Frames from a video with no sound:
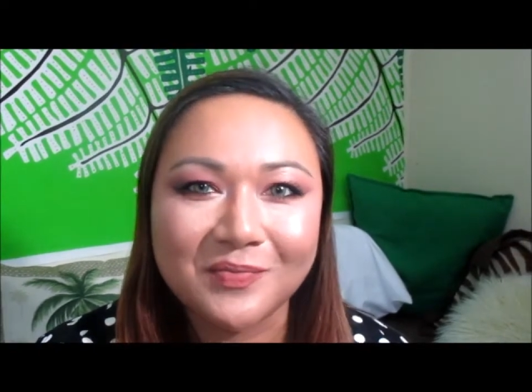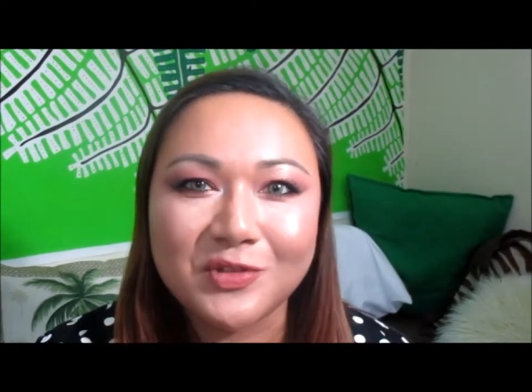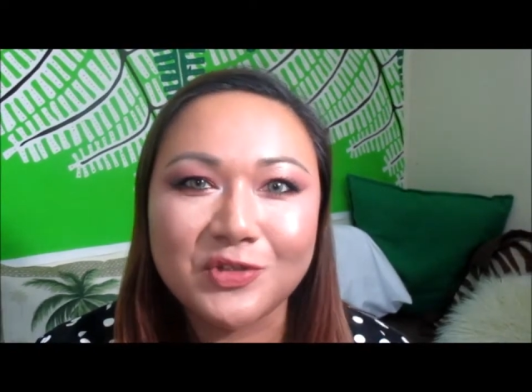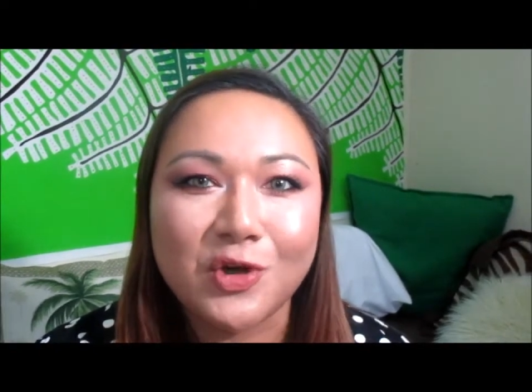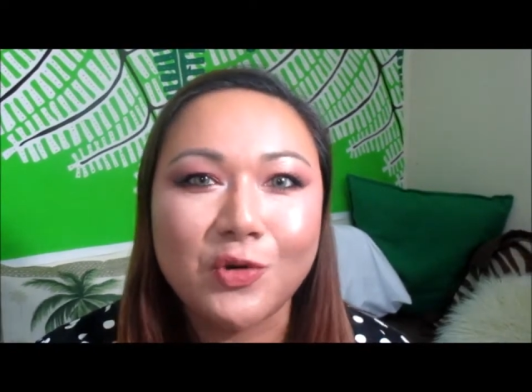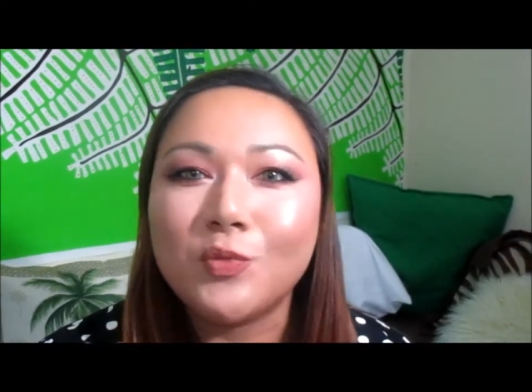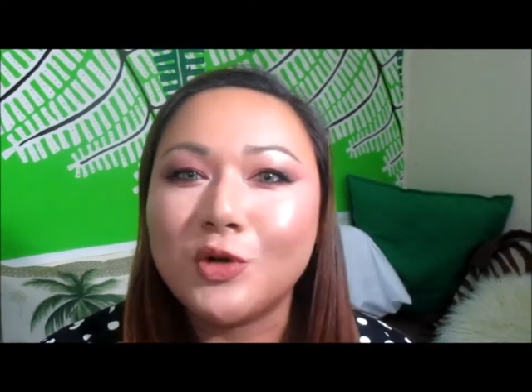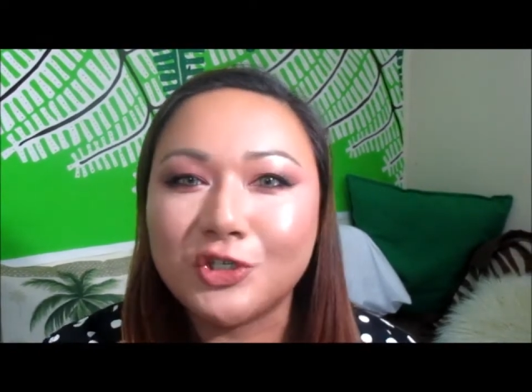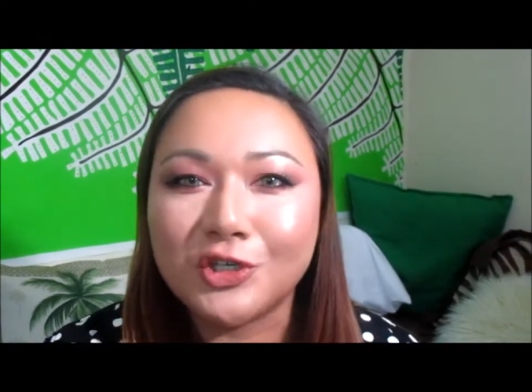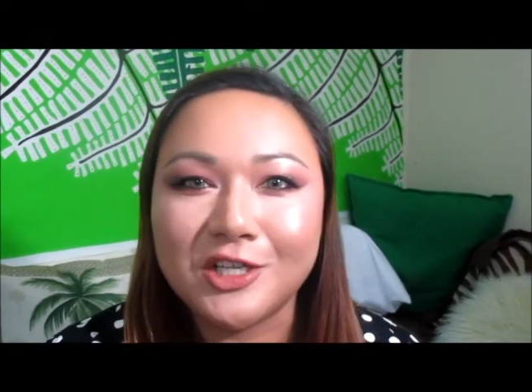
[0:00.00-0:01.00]
So
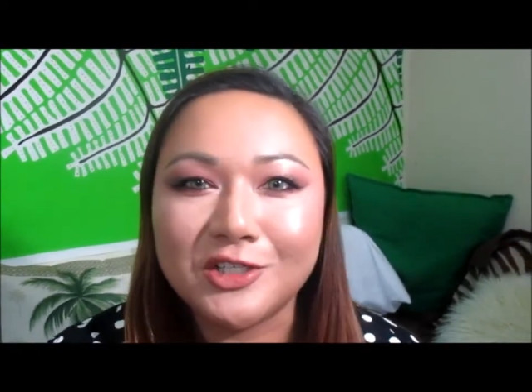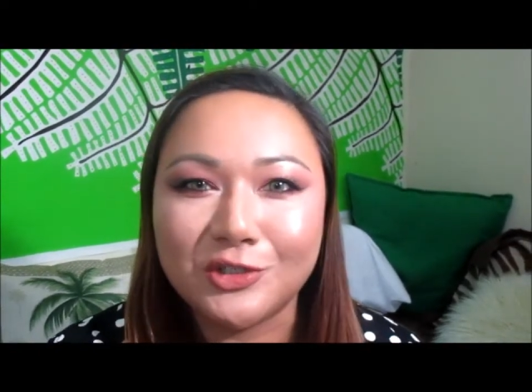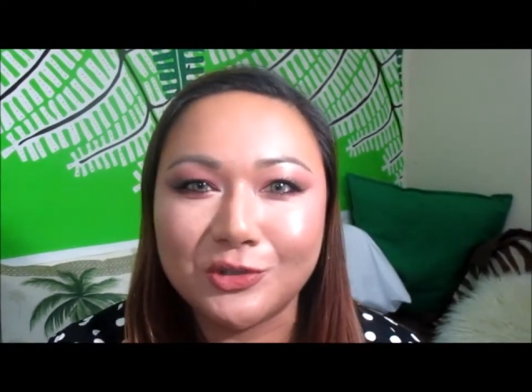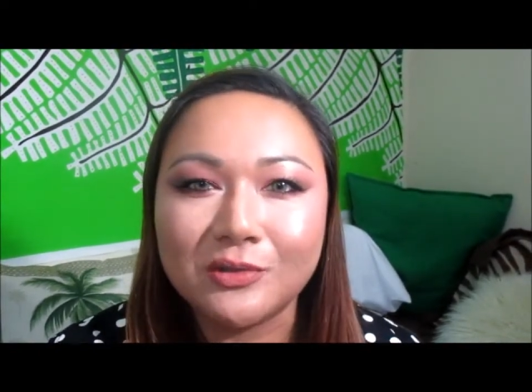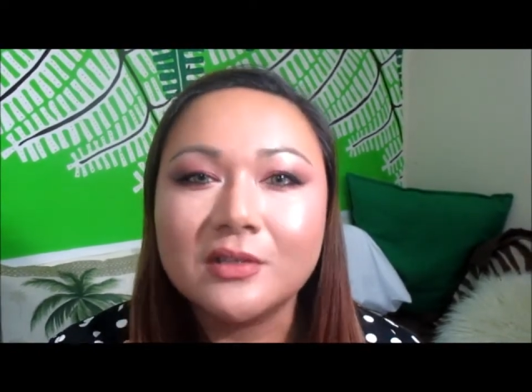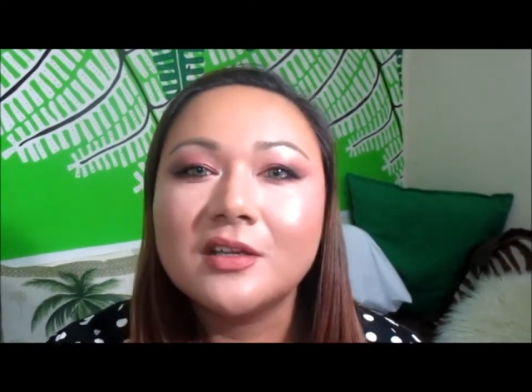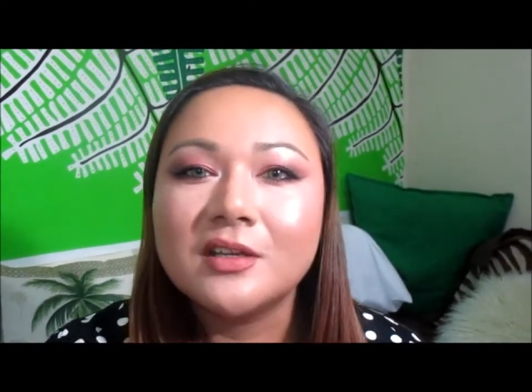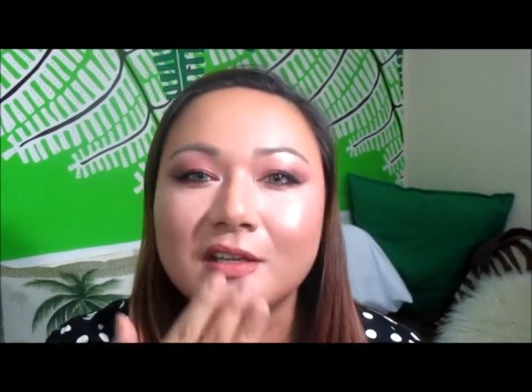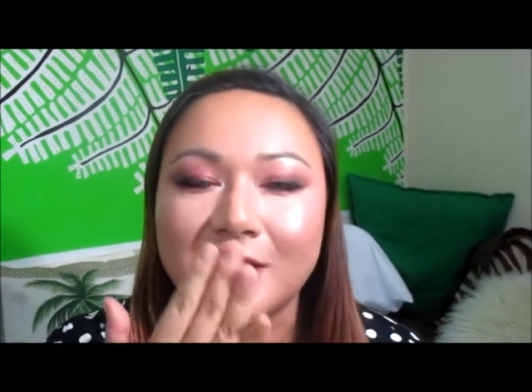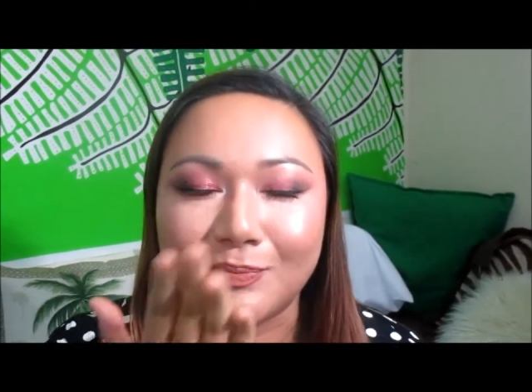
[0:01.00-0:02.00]
what you're gonna do,
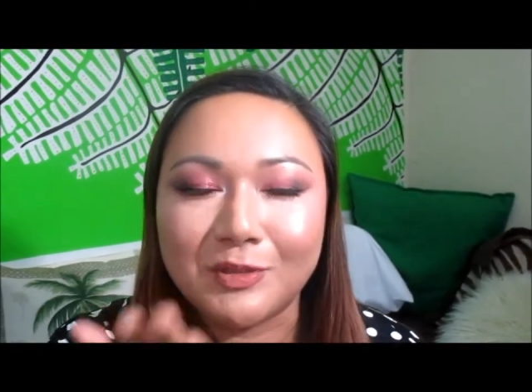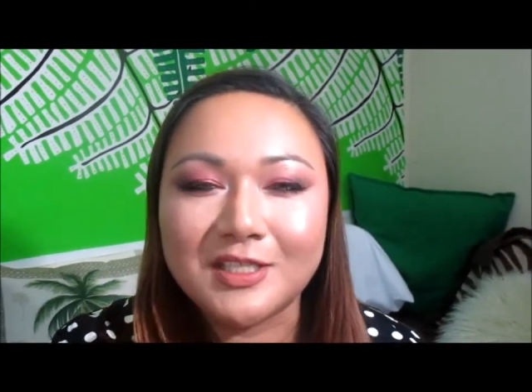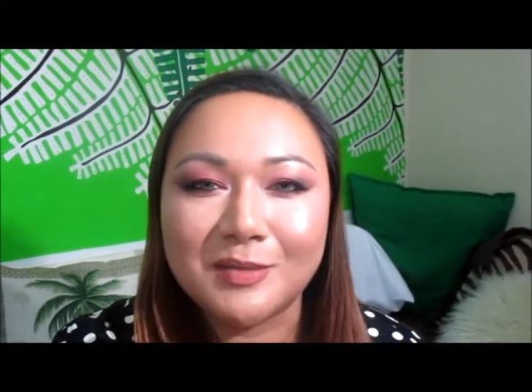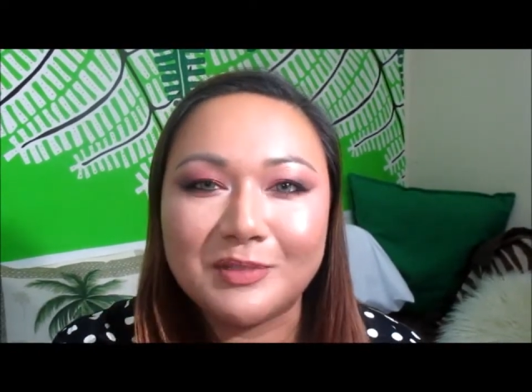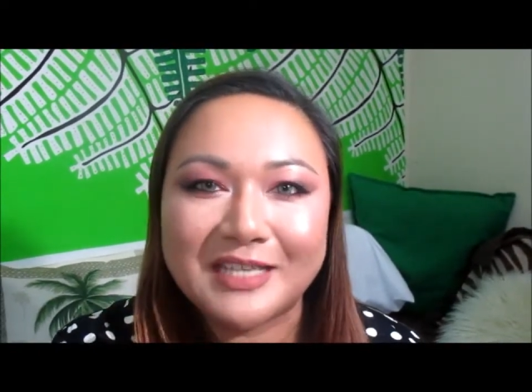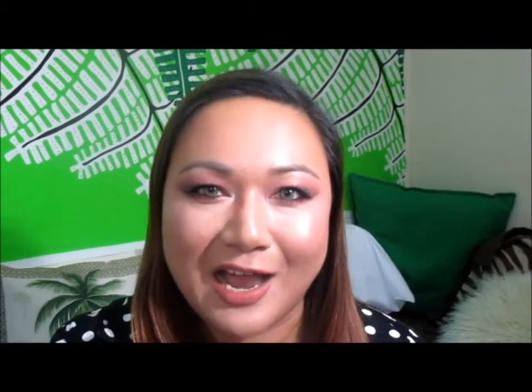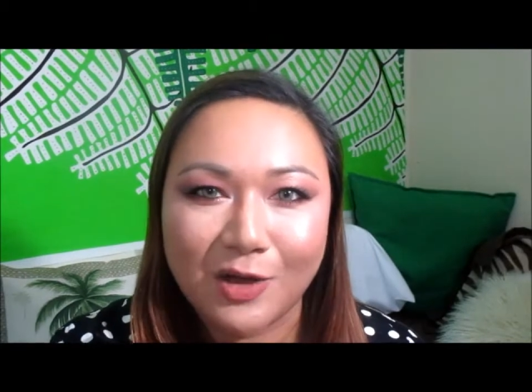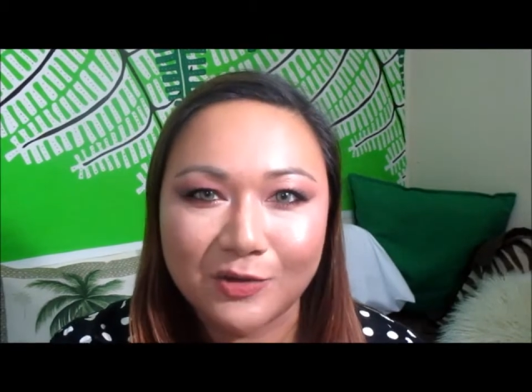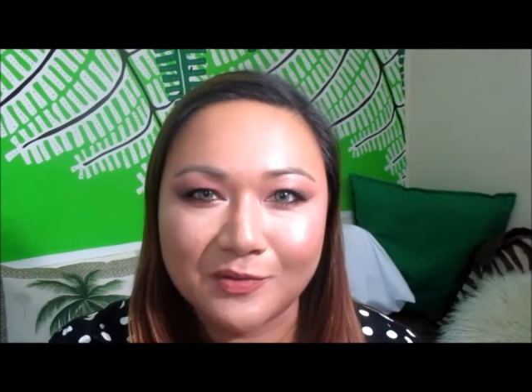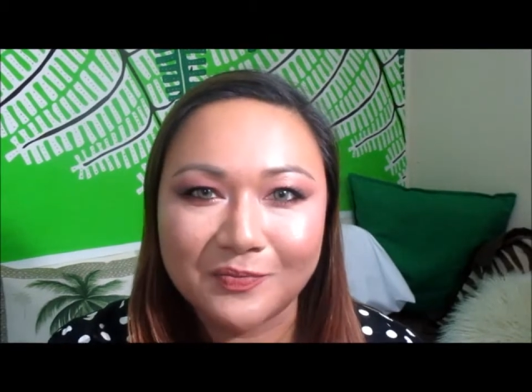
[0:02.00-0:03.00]
keep the tip
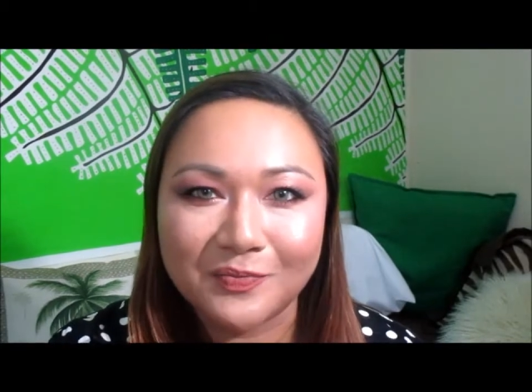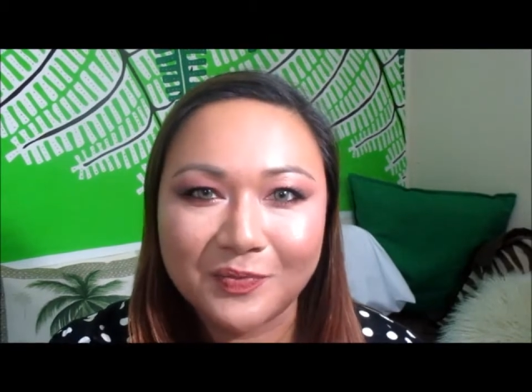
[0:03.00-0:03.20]
down.